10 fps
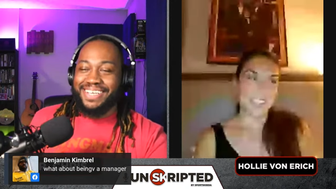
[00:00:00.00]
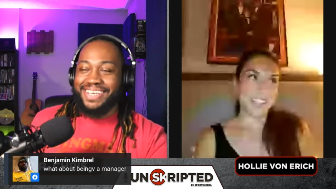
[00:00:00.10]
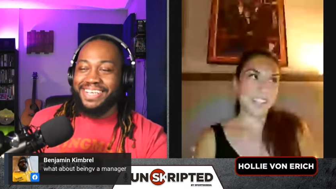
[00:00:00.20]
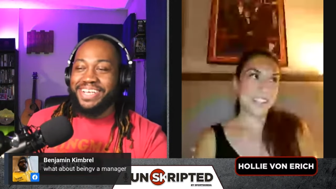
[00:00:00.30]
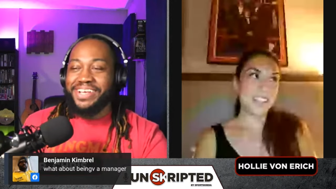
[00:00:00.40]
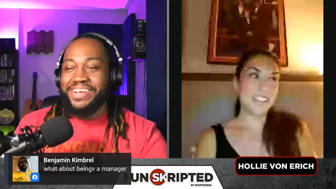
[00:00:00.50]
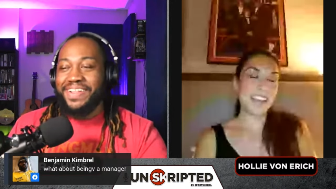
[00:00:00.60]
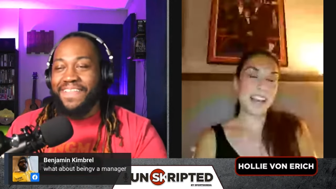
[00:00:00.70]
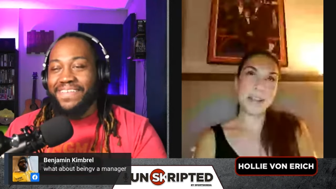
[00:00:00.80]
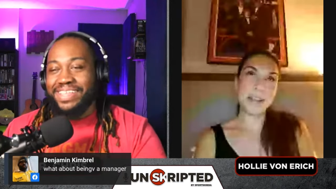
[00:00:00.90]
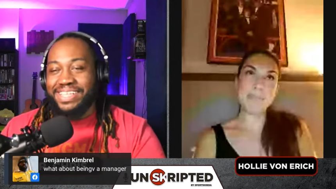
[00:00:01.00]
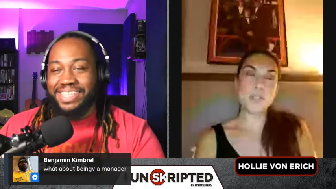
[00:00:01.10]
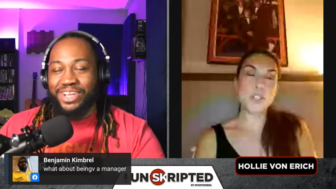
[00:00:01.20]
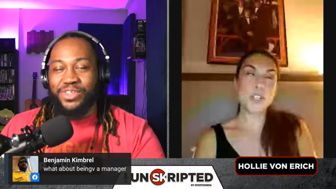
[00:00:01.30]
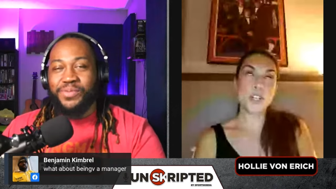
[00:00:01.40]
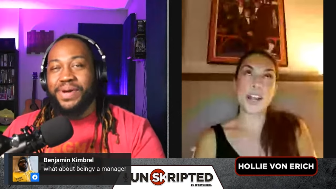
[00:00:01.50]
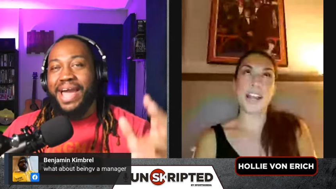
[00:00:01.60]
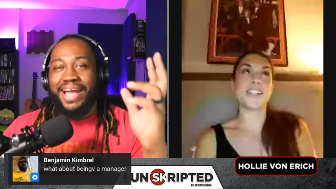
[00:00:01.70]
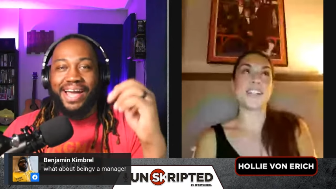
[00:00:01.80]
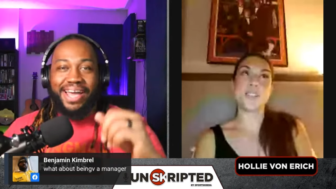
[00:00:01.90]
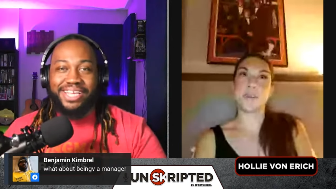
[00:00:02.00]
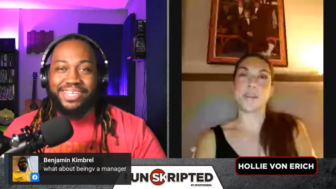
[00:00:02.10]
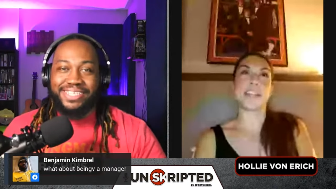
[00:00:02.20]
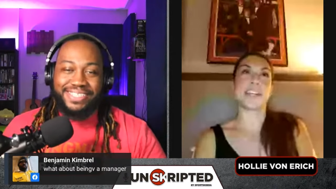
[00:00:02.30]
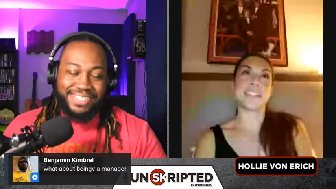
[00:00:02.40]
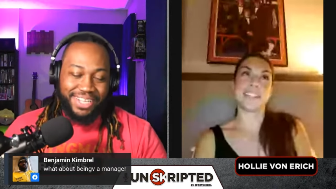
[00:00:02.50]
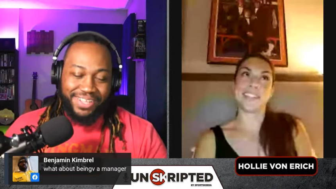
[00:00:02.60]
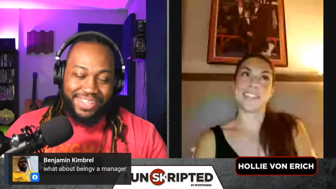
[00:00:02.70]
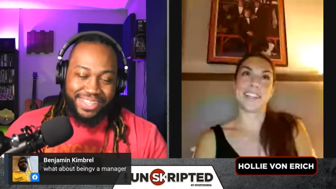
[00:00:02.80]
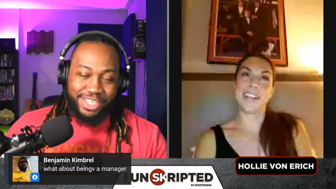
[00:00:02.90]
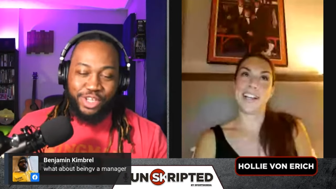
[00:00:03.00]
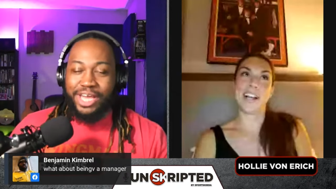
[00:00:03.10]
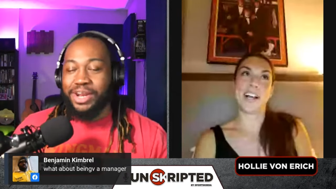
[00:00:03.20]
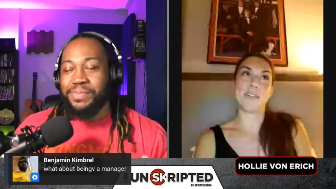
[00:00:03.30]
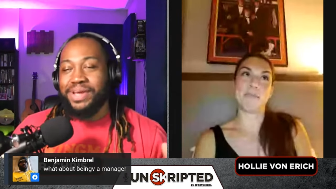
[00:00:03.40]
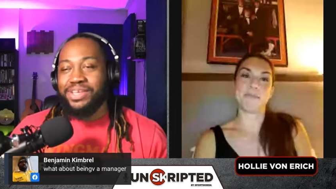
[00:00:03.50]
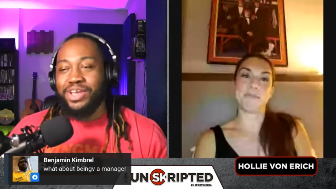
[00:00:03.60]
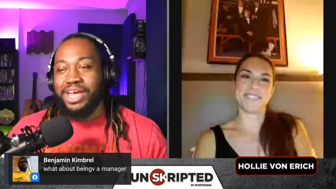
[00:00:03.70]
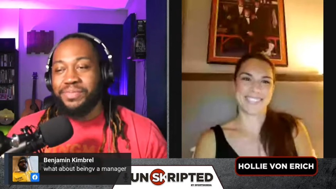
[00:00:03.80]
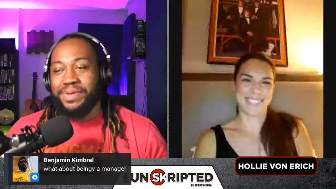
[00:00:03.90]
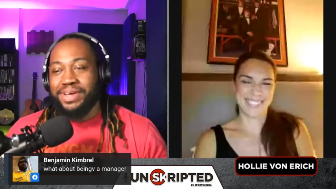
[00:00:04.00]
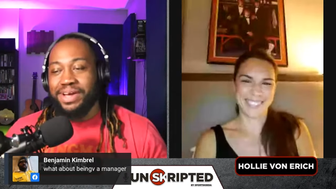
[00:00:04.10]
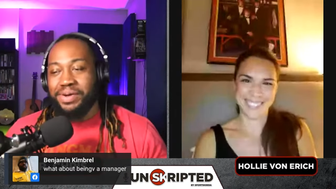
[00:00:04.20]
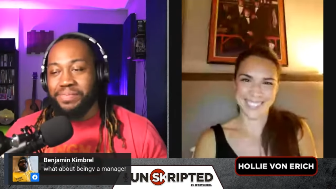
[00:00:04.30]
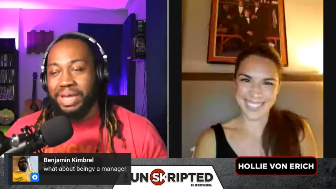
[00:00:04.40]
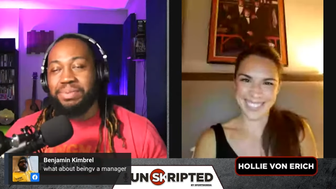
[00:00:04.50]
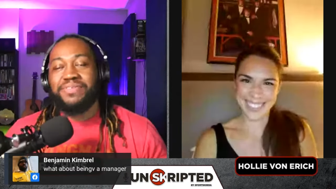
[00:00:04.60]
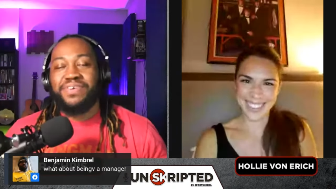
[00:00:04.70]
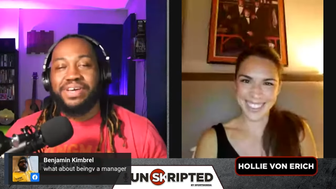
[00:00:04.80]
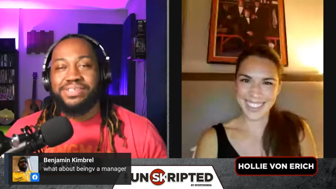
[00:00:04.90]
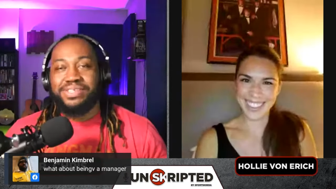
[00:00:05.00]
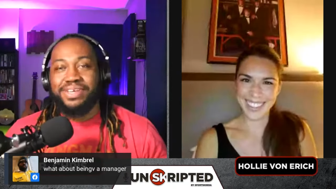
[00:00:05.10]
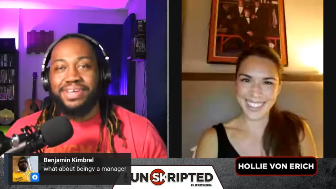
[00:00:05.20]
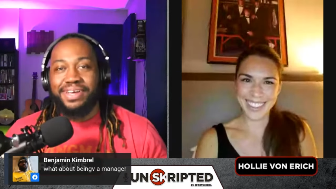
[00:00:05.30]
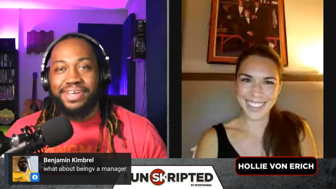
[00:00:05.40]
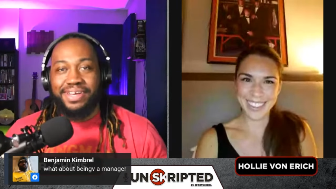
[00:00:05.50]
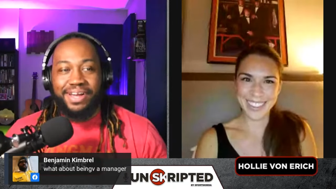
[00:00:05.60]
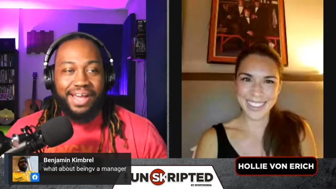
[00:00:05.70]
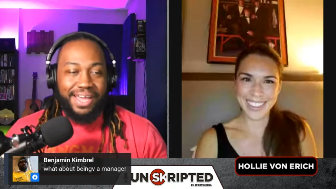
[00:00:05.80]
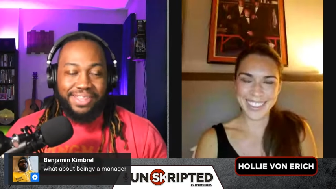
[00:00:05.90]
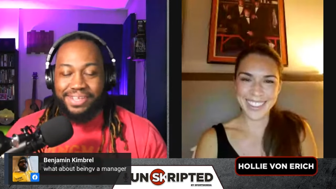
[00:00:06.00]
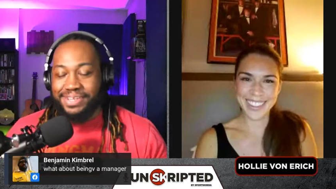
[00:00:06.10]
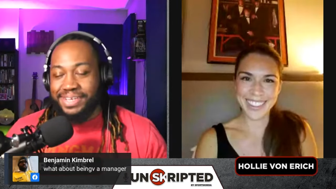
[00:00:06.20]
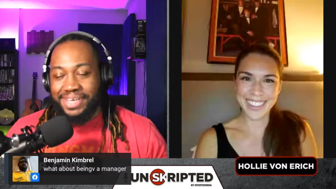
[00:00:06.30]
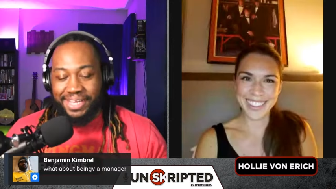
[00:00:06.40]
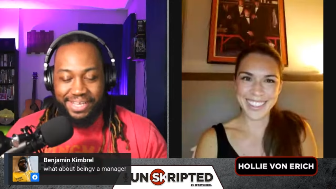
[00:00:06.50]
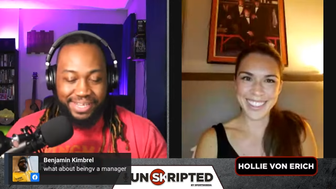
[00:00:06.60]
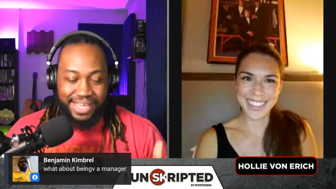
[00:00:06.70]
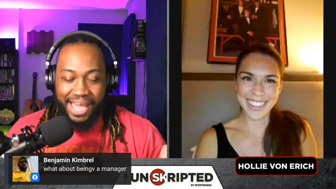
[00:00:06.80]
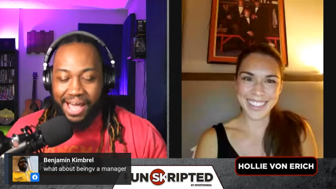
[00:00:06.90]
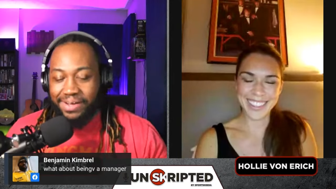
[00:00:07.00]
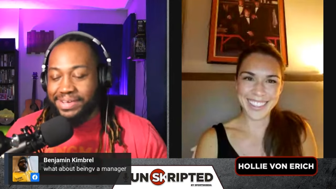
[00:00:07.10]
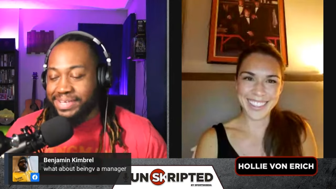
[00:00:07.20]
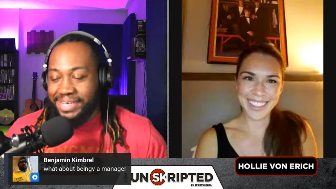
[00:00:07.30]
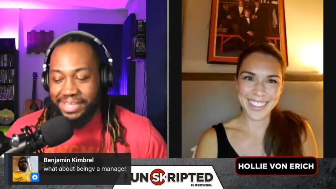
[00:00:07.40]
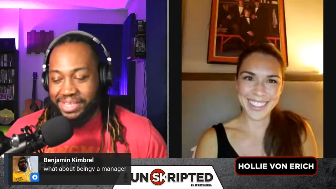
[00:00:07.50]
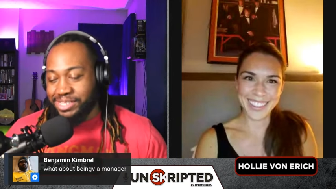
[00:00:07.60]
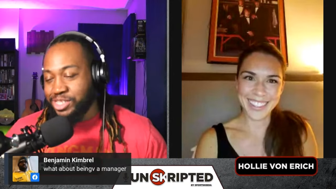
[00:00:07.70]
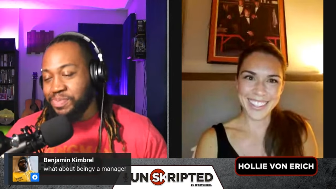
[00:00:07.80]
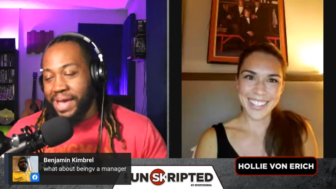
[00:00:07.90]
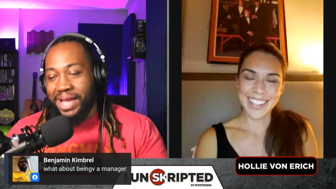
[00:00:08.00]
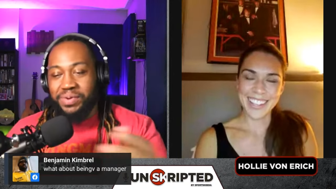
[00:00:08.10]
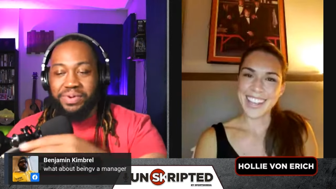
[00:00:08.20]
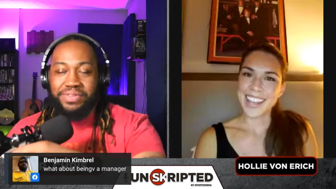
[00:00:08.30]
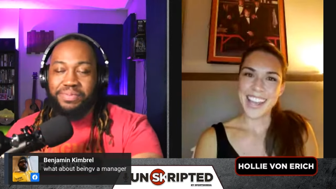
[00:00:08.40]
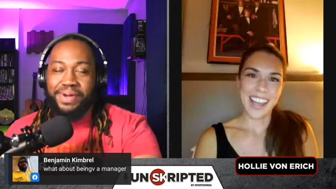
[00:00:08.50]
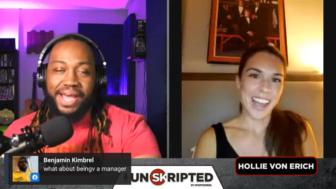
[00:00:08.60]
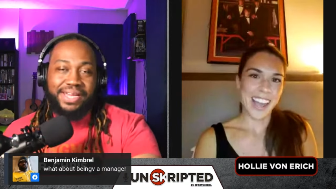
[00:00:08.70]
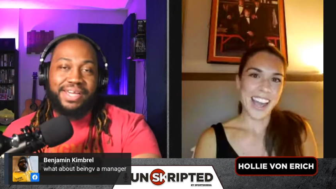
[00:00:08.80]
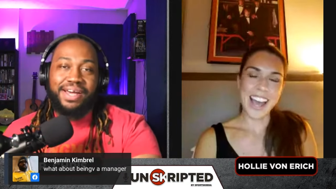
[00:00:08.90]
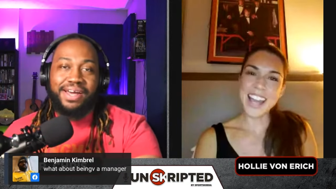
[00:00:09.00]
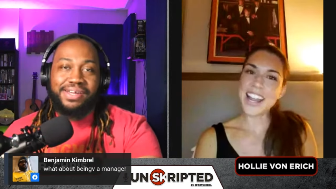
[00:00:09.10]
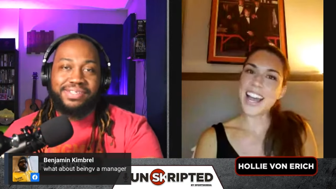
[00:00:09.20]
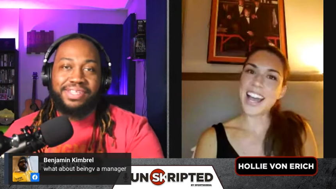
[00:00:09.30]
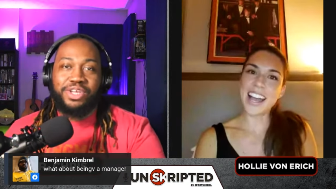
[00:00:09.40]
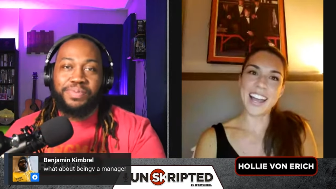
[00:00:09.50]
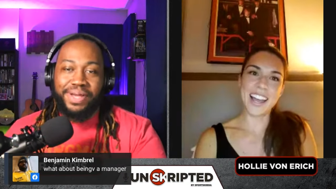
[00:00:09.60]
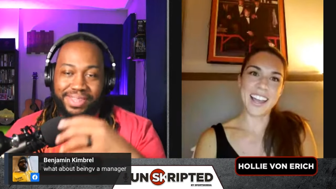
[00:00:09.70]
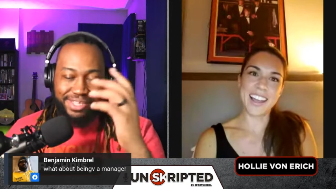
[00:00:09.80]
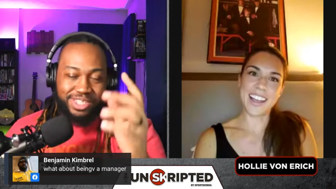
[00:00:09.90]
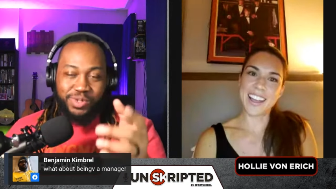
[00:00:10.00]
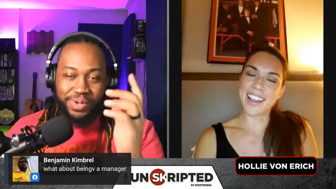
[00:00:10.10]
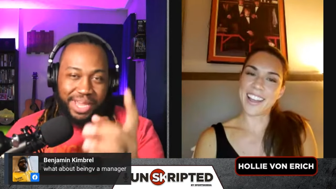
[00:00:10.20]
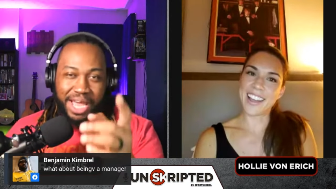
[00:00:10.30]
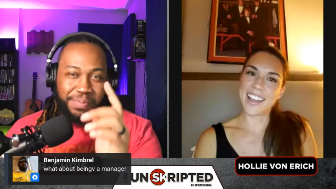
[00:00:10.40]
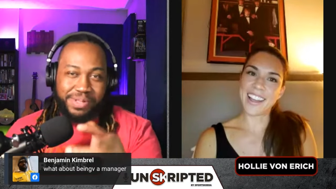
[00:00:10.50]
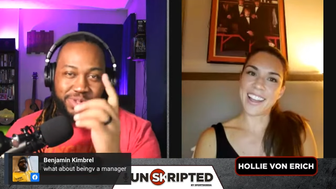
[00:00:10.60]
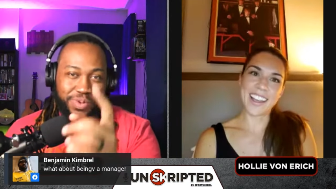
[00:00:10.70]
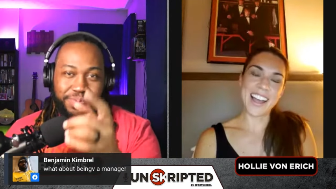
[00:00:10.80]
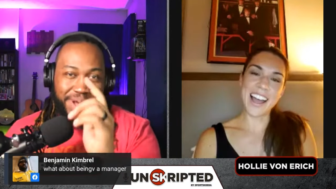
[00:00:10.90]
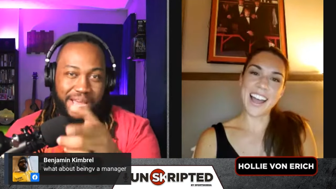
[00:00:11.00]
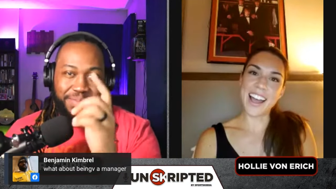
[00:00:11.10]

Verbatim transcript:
Speaker 1: on TV, I mean, I'm sure I could guy. do it. You gotta um, be a, you gotta be a, a baby face, a, a, good guy, and then a good gal, and then smack one of the bad guys, I'd, and like this is what happens when bad